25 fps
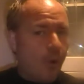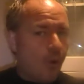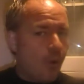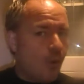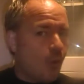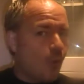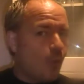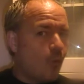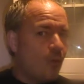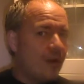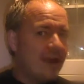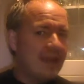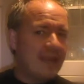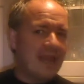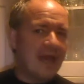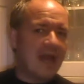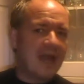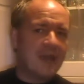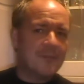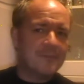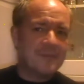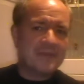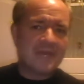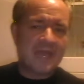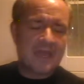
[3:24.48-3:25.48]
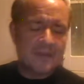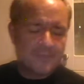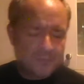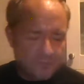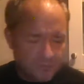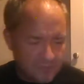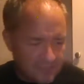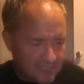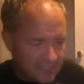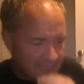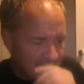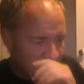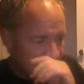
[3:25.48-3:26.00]
will I be able
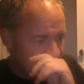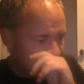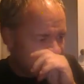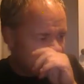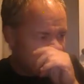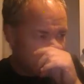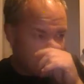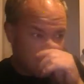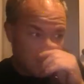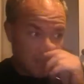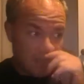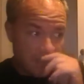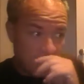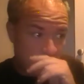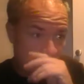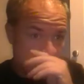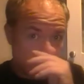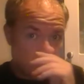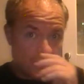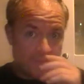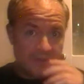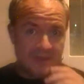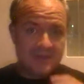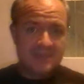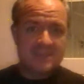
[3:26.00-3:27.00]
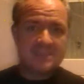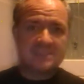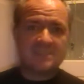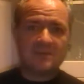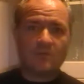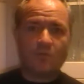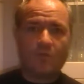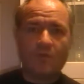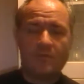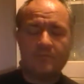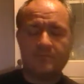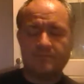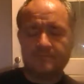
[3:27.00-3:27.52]
to get uh, all the beers I
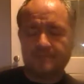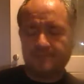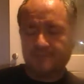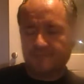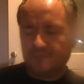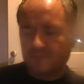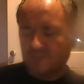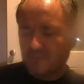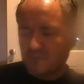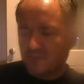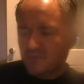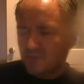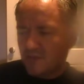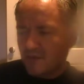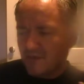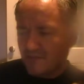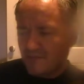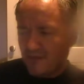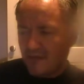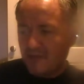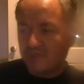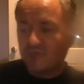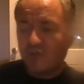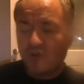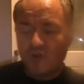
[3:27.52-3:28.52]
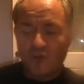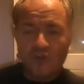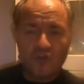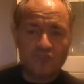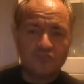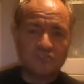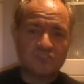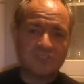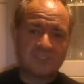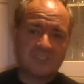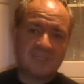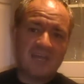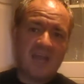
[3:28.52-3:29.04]
want? So I've, I've, gone on
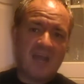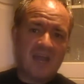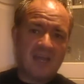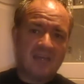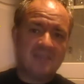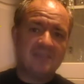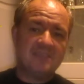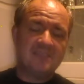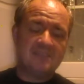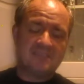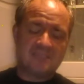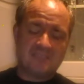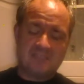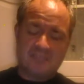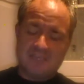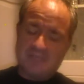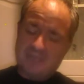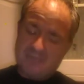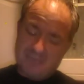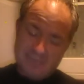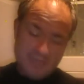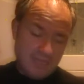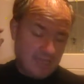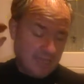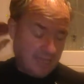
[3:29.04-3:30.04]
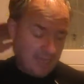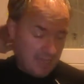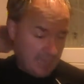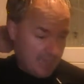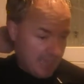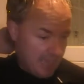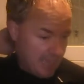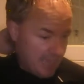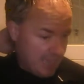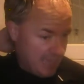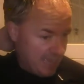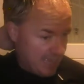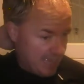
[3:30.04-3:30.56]
tonight
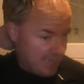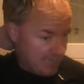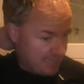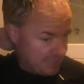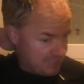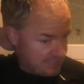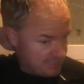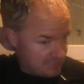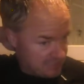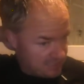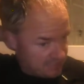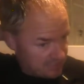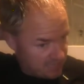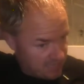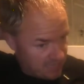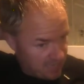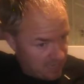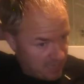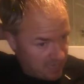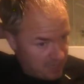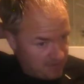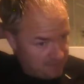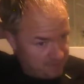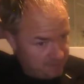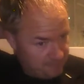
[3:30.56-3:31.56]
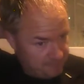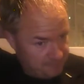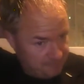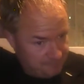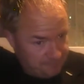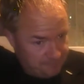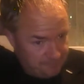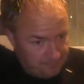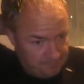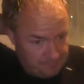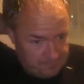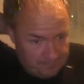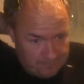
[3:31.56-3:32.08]
and um,
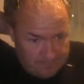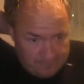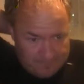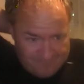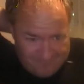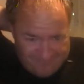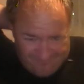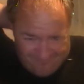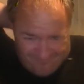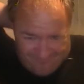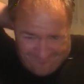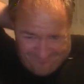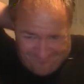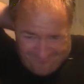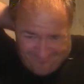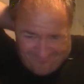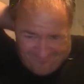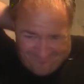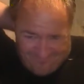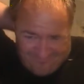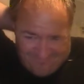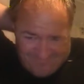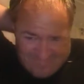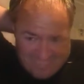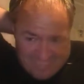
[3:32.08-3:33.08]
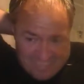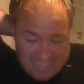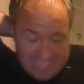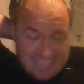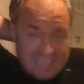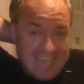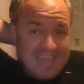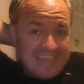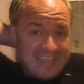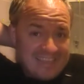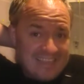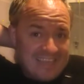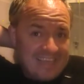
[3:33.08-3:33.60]

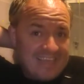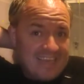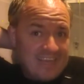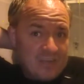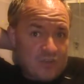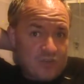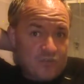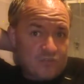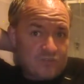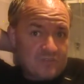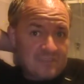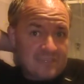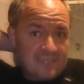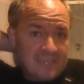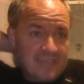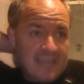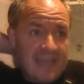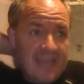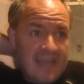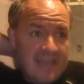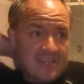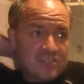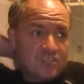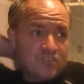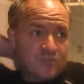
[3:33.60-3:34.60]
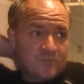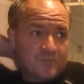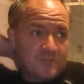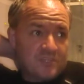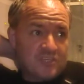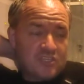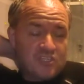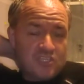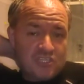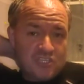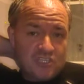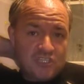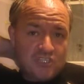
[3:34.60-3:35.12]
sadly I couldn't get some of the
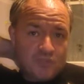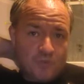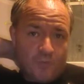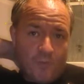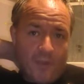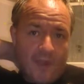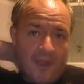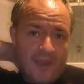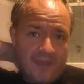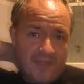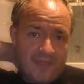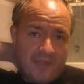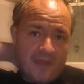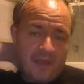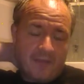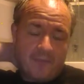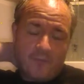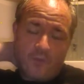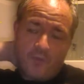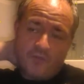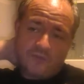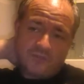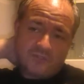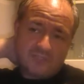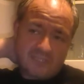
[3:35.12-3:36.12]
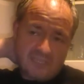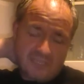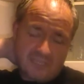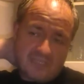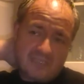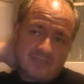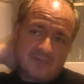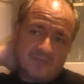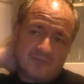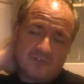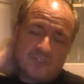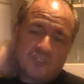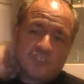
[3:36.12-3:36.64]
ginger wine that I wanted
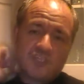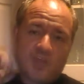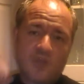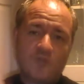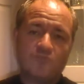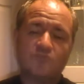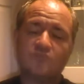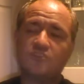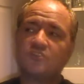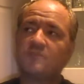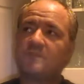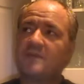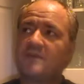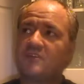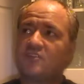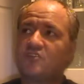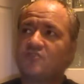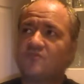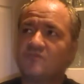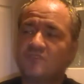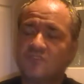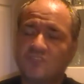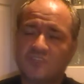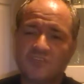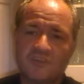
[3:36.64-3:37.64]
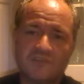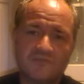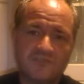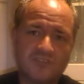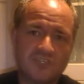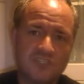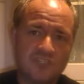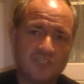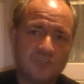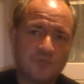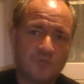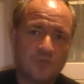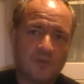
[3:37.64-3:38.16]
Stone Special Reserve
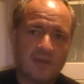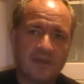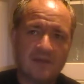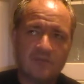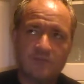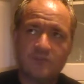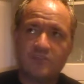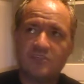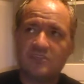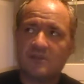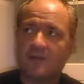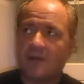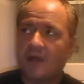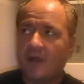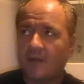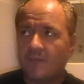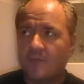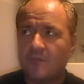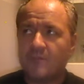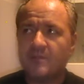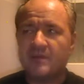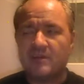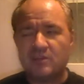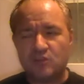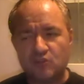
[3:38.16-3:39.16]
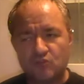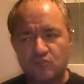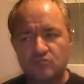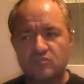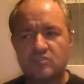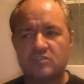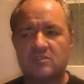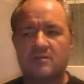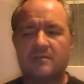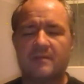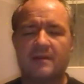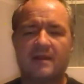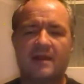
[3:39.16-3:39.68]
ginger wine which I'm a bit
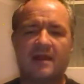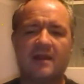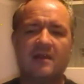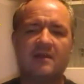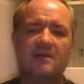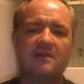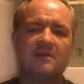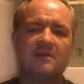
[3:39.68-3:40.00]
gutted about